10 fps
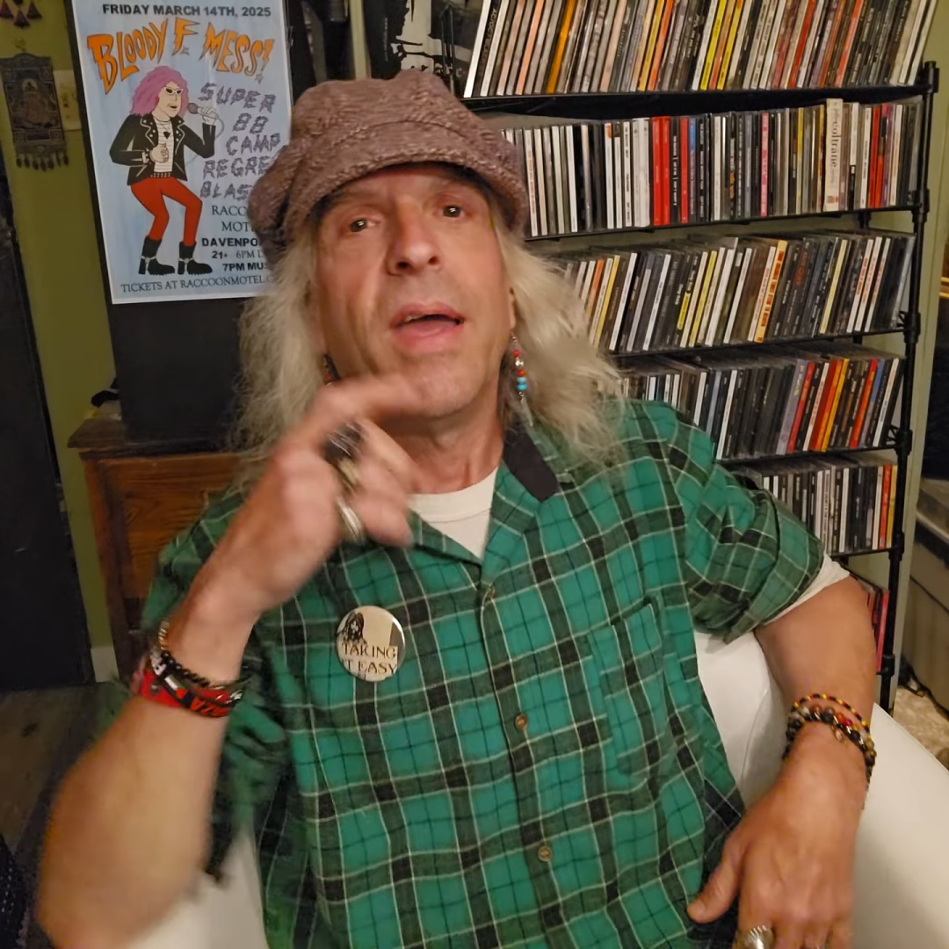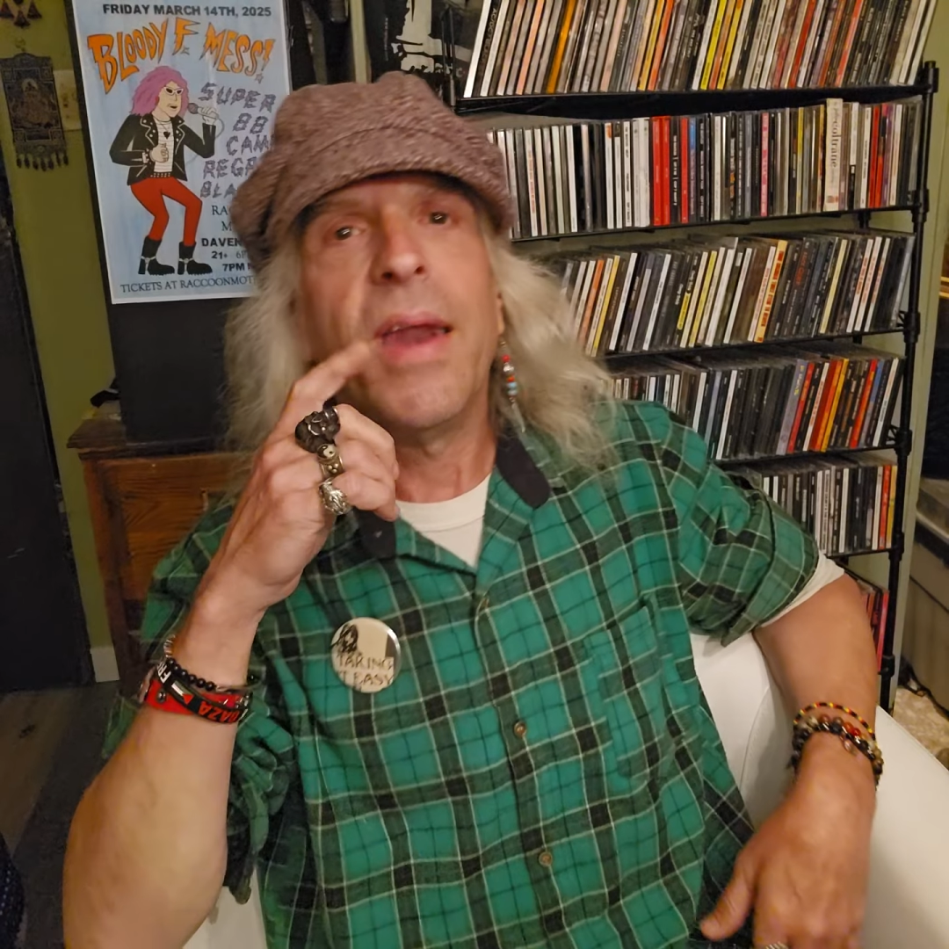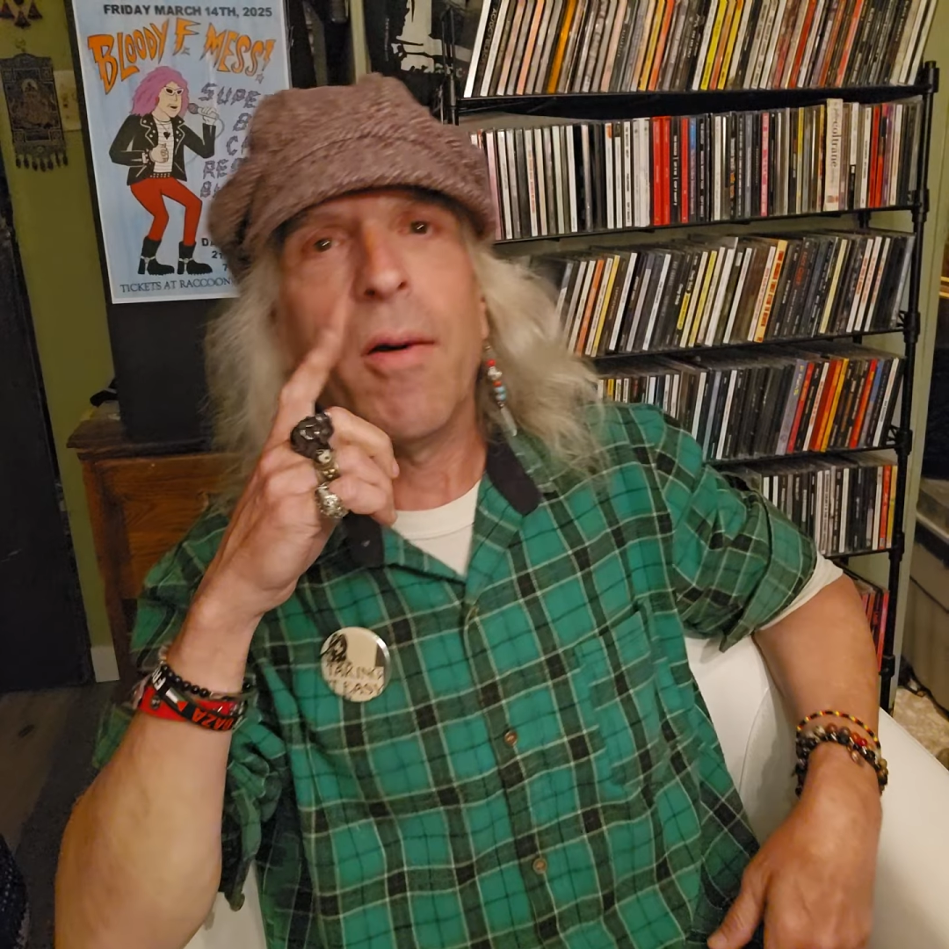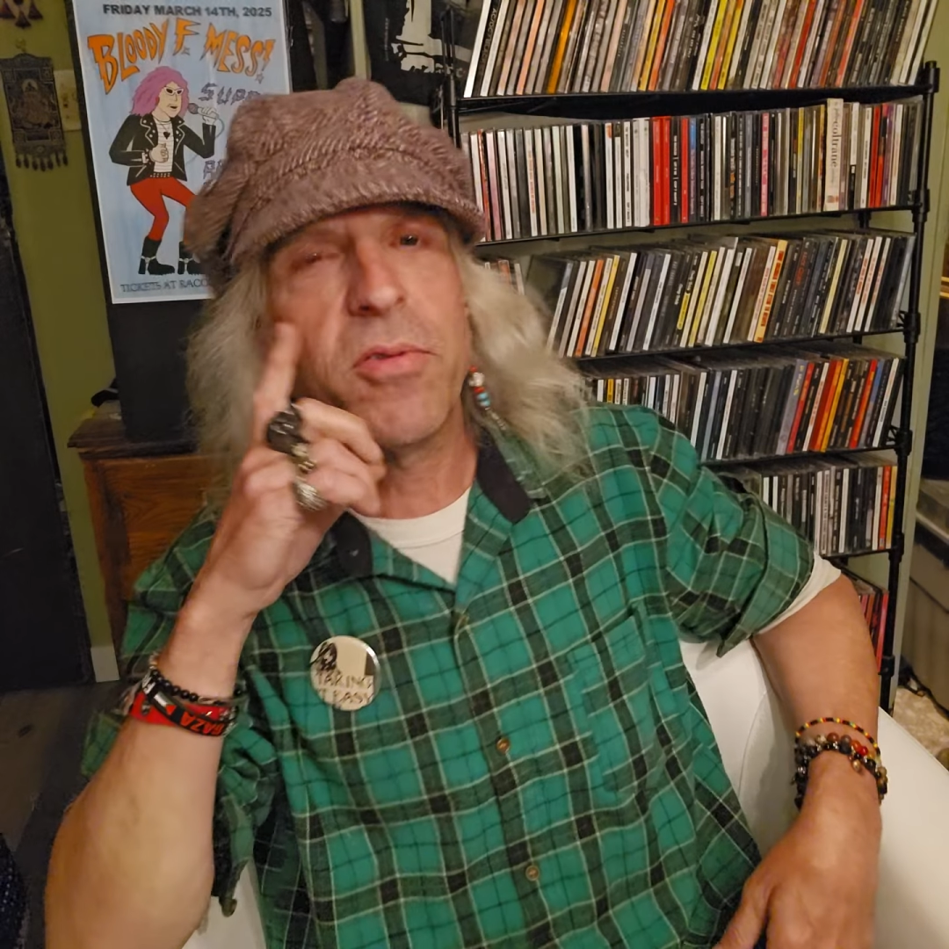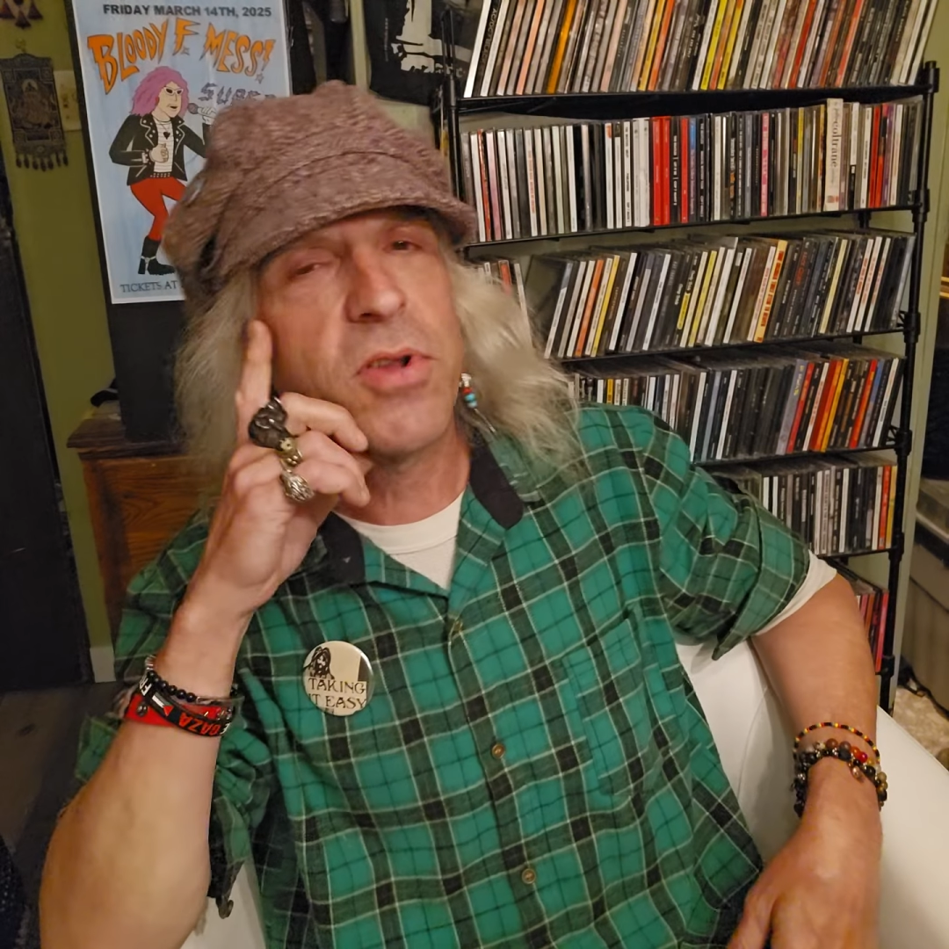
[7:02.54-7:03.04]

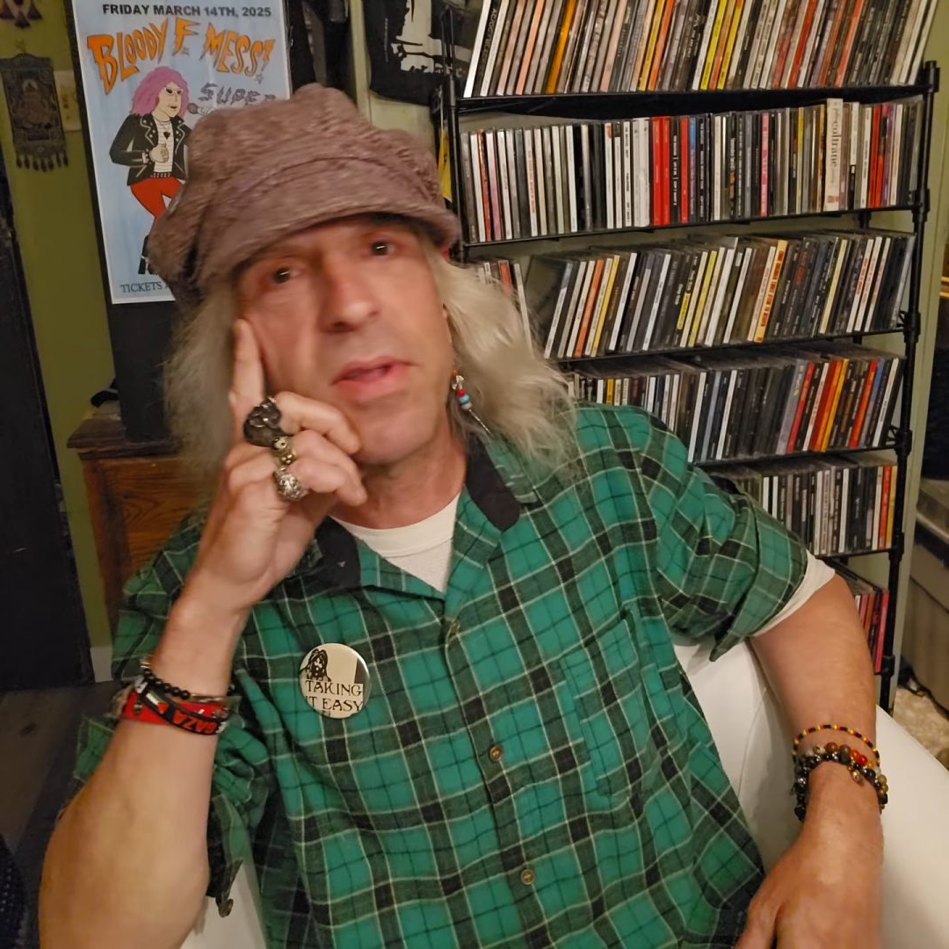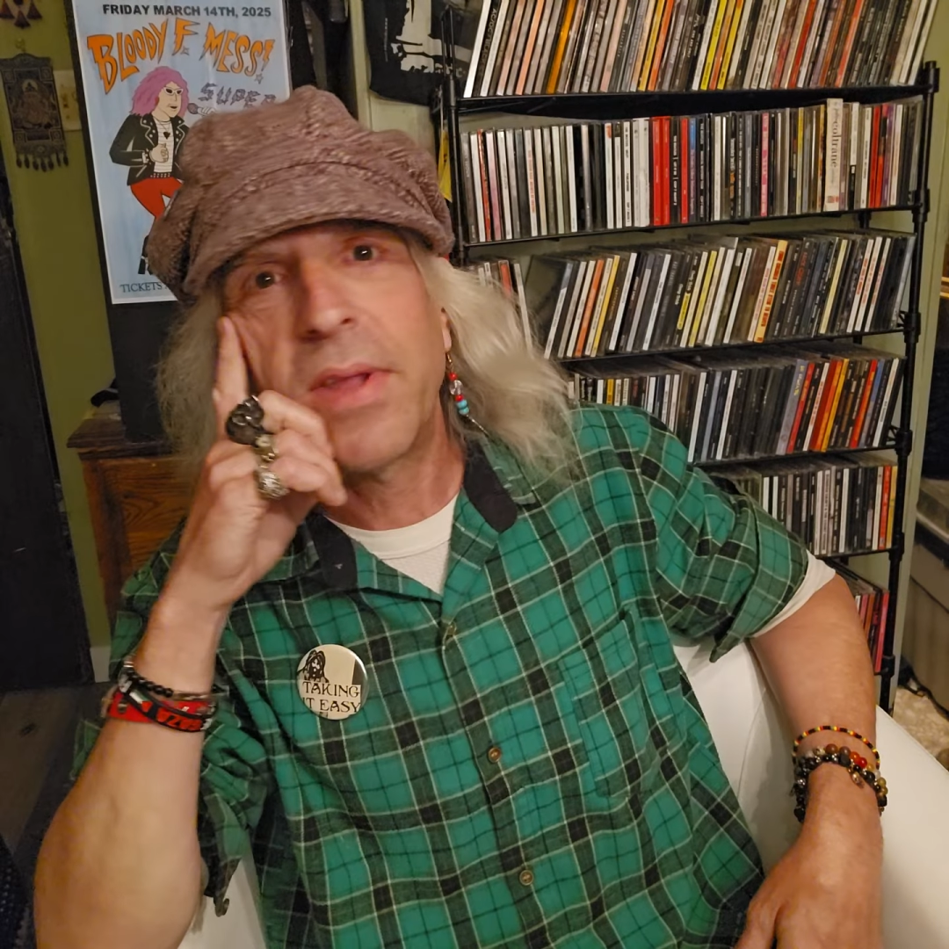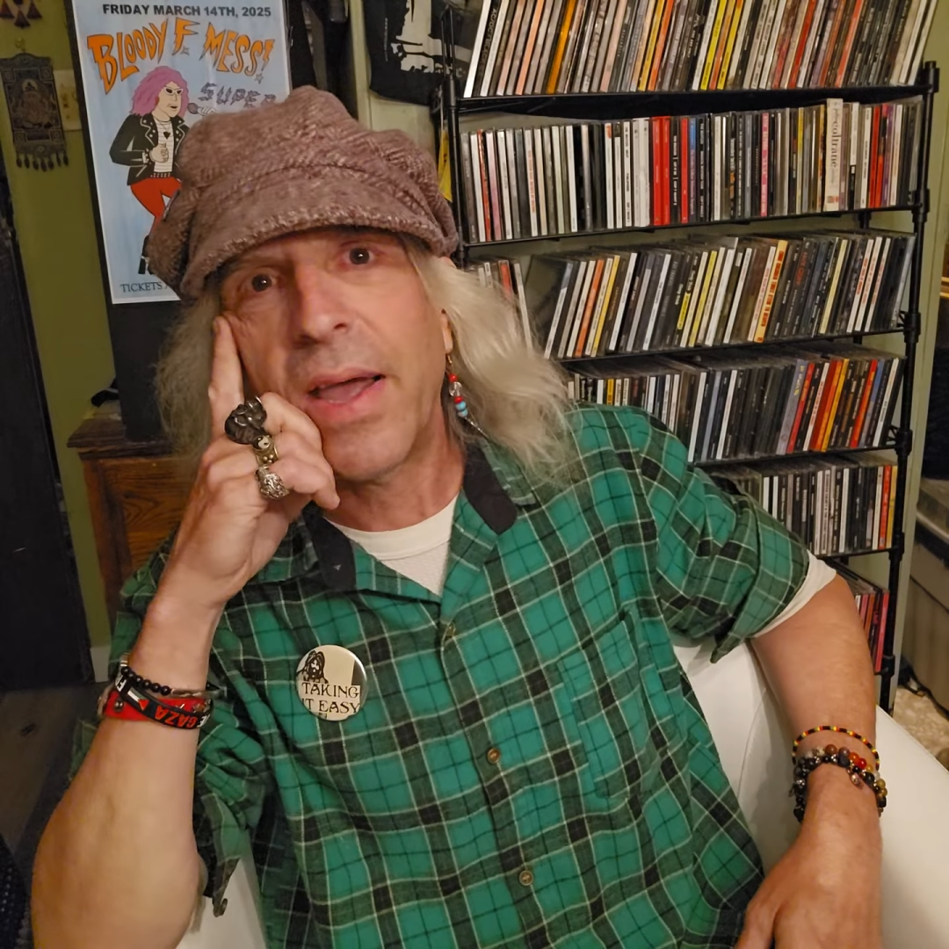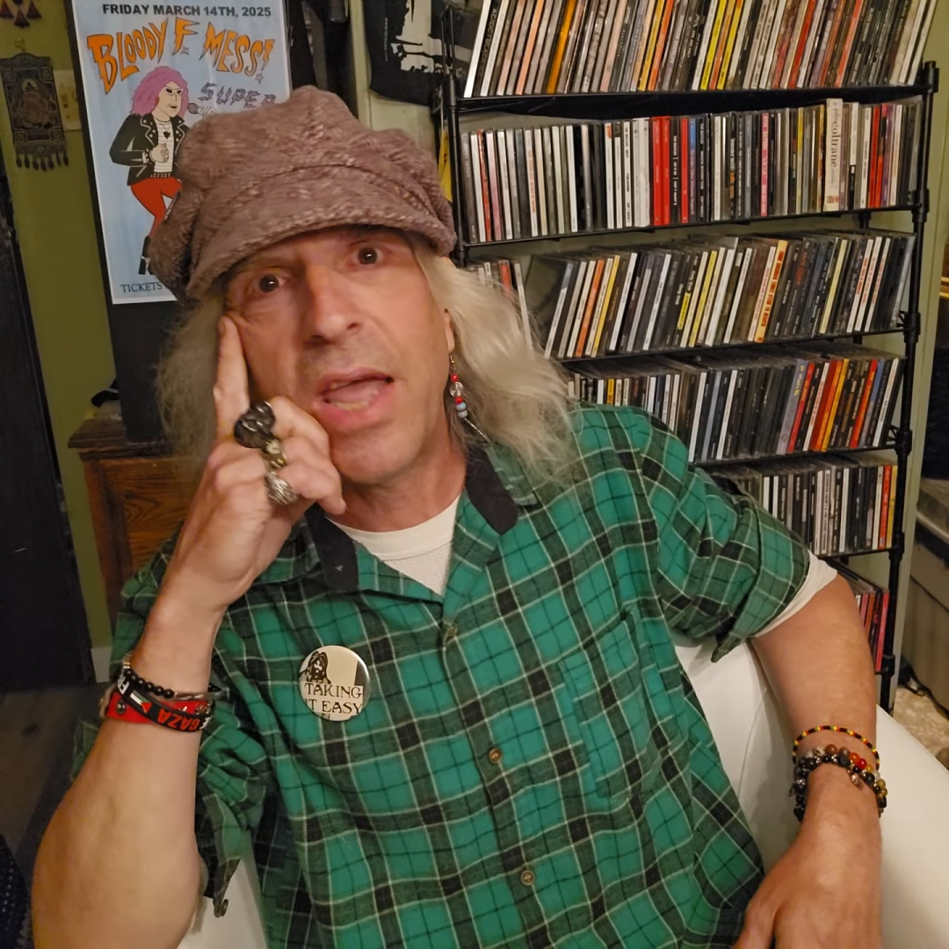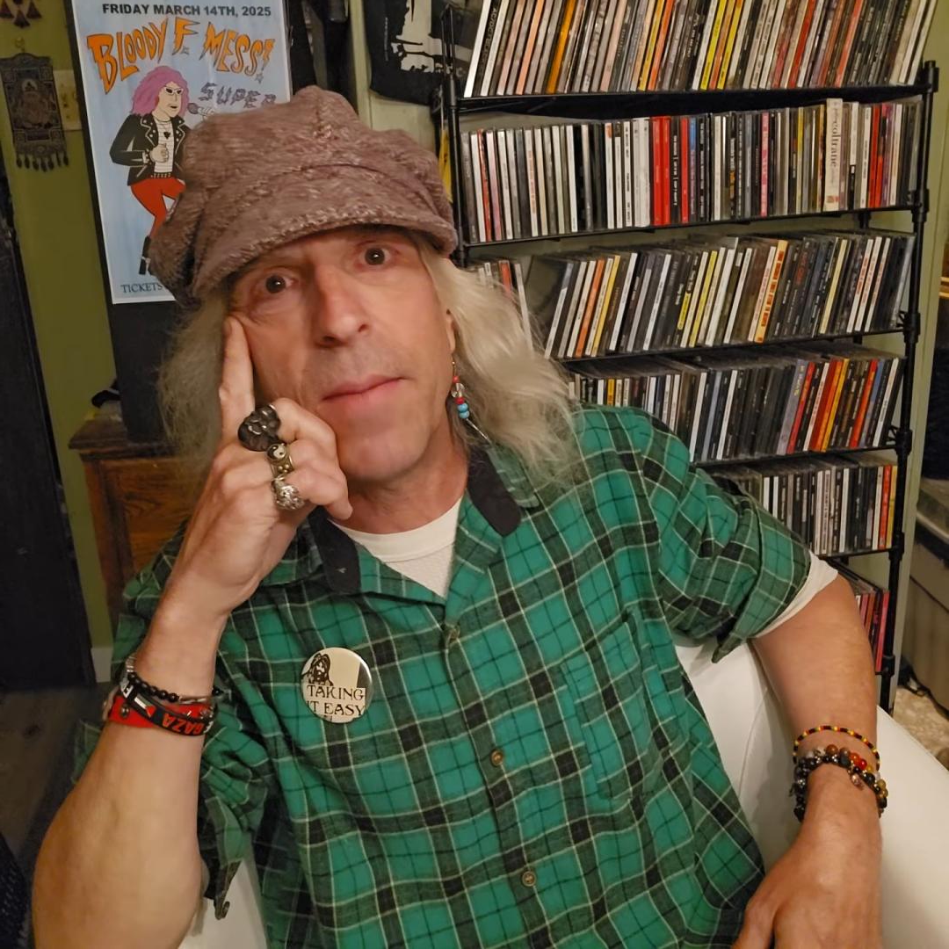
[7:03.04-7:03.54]
And I
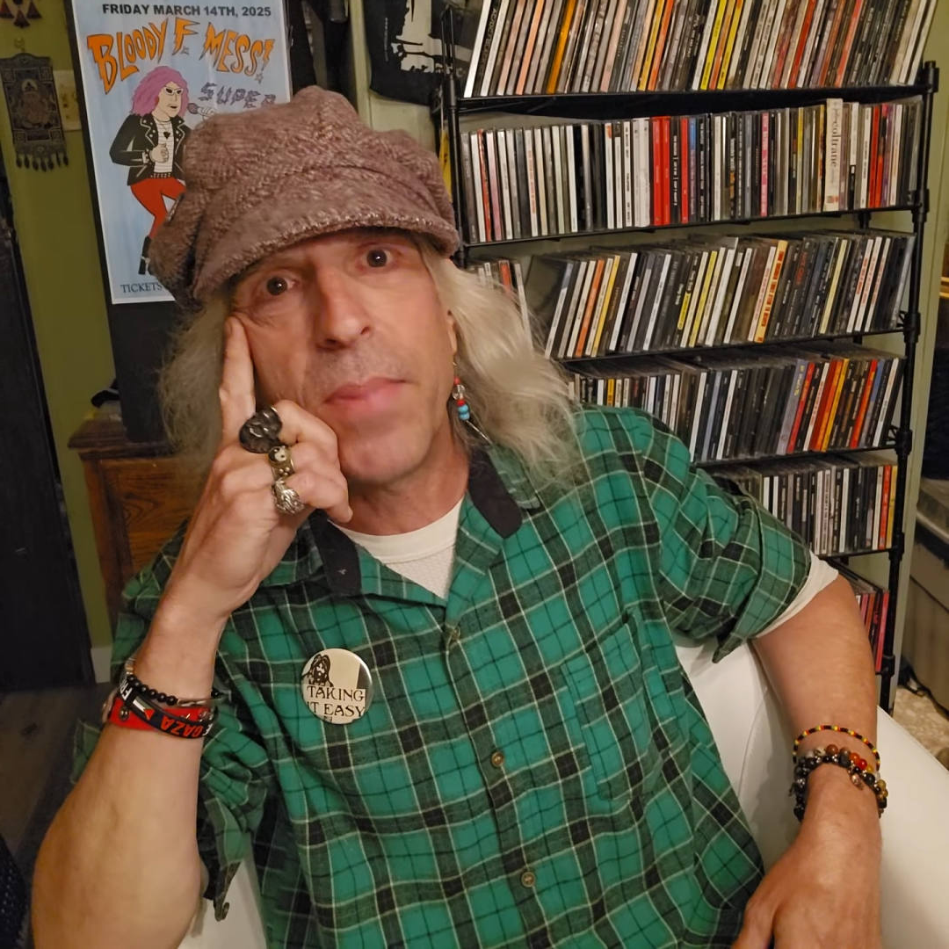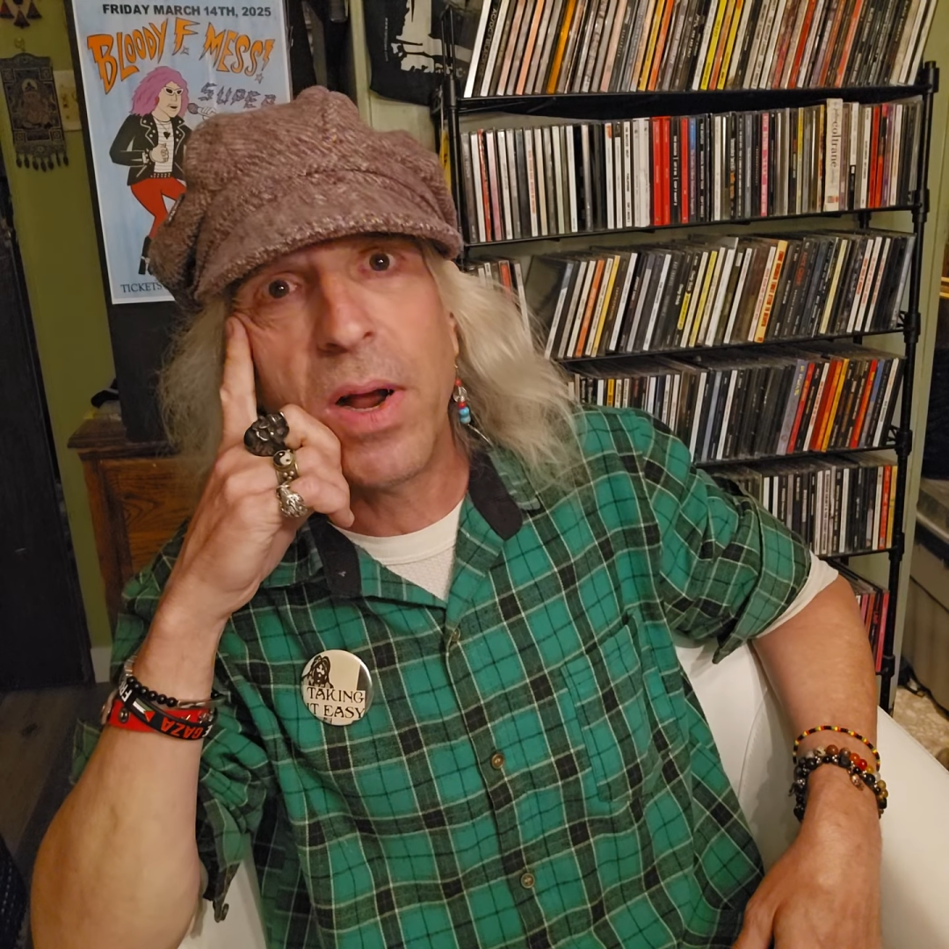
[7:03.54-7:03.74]
kept